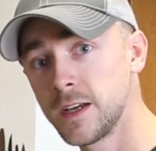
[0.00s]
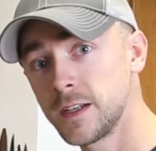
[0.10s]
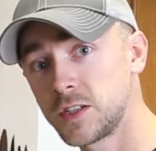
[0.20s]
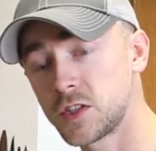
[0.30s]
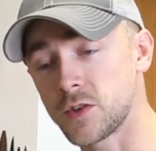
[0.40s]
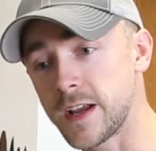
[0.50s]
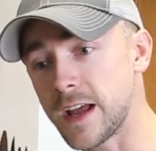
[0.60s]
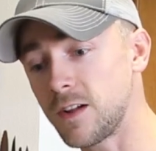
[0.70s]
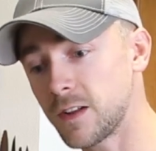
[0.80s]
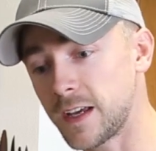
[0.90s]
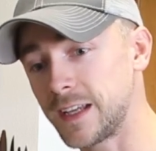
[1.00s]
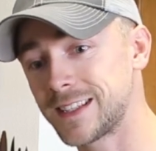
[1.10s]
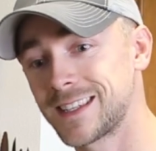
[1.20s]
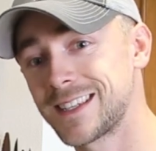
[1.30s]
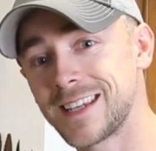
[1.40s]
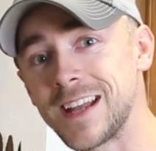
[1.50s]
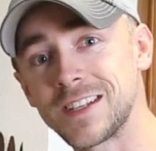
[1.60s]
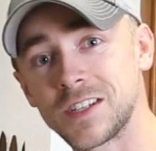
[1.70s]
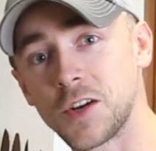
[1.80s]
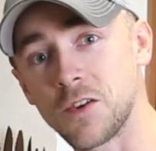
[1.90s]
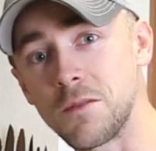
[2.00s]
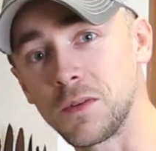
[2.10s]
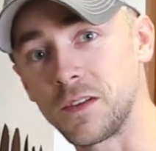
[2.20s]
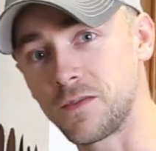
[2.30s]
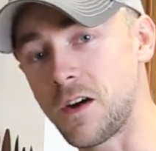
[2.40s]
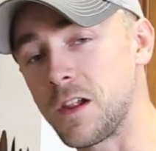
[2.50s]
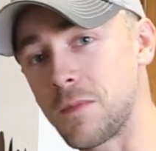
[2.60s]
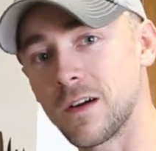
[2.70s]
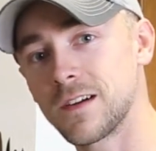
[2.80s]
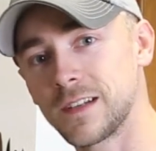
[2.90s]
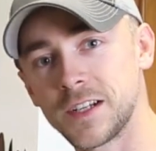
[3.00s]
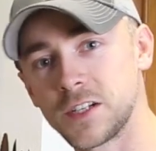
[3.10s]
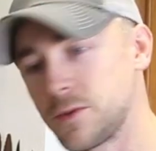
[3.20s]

straight elk, it tends to crumble and fall apart unless